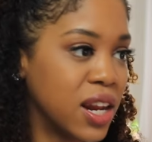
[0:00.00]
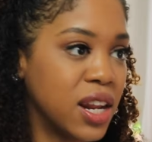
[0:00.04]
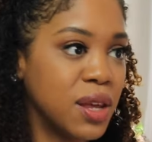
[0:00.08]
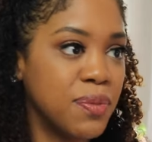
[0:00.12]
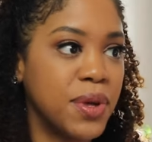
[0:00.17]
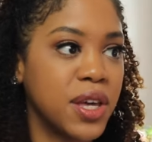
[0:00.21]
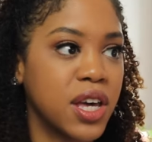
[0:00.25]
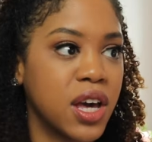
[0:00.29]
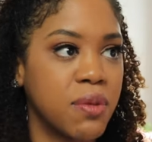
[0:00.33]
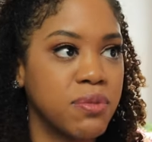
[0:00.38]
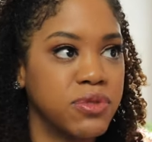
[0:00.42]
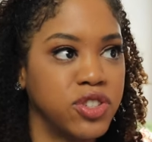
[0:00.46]
and he
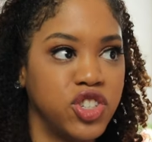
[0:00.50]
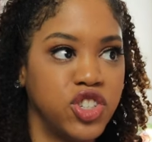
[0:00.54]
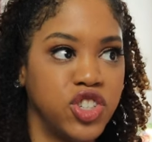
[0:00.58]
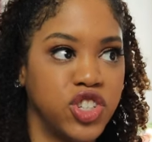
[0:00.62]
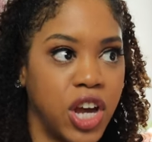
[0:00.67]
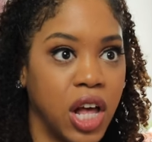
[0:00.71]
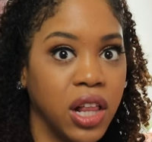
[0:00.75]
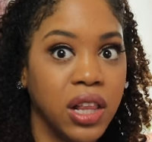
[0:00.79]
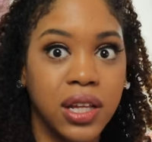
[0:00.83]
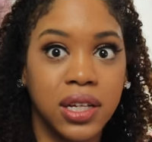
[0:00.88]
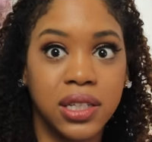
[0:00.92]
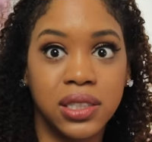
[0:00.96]
becomes
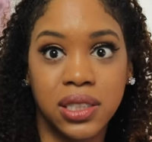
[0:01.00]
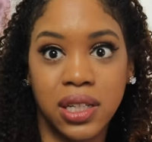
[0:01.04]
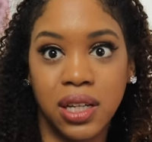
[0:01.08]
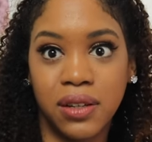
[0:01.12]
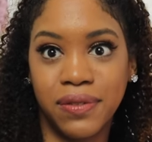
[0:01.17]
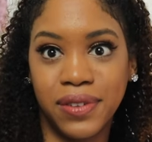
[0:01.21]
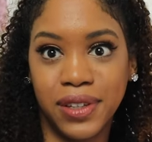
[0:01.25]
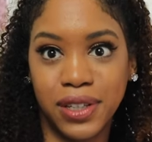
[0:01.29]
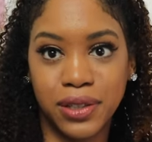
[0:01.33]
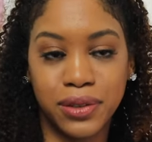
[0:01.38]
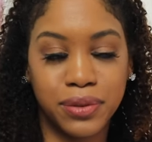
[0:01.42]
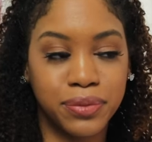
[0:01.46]
jealous
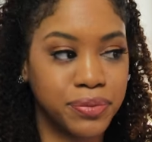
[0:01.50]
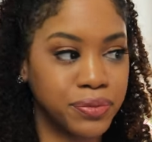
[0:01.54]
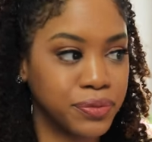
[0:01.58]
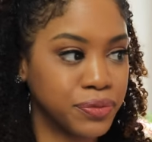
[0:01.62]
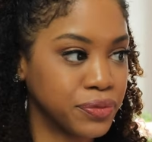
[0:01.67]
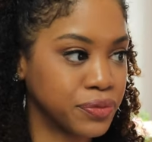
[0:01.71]
of you